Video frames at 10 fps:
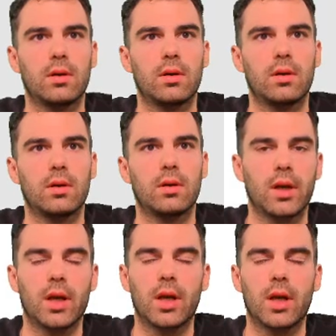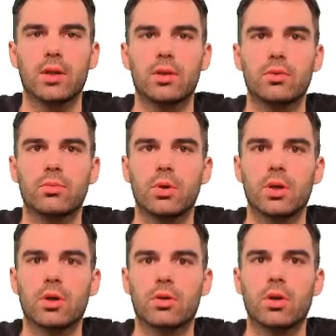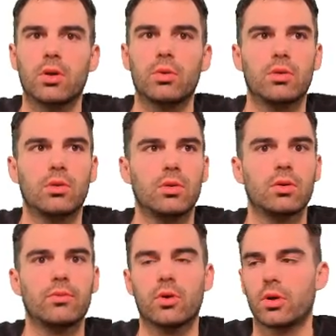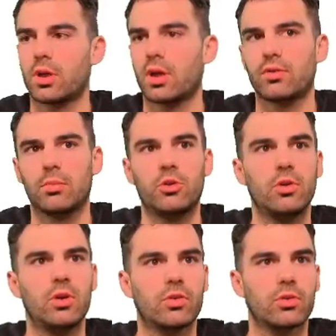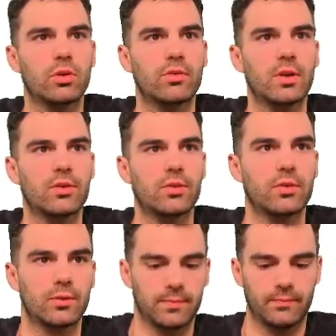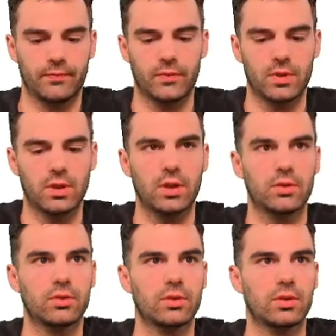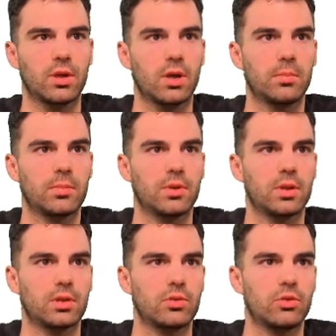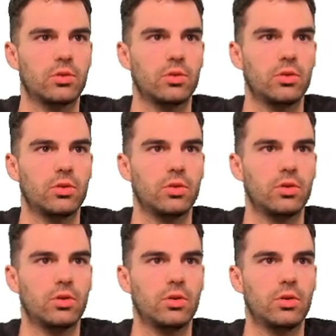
and we are going to look for the Desktop Studio service, desktop.studio,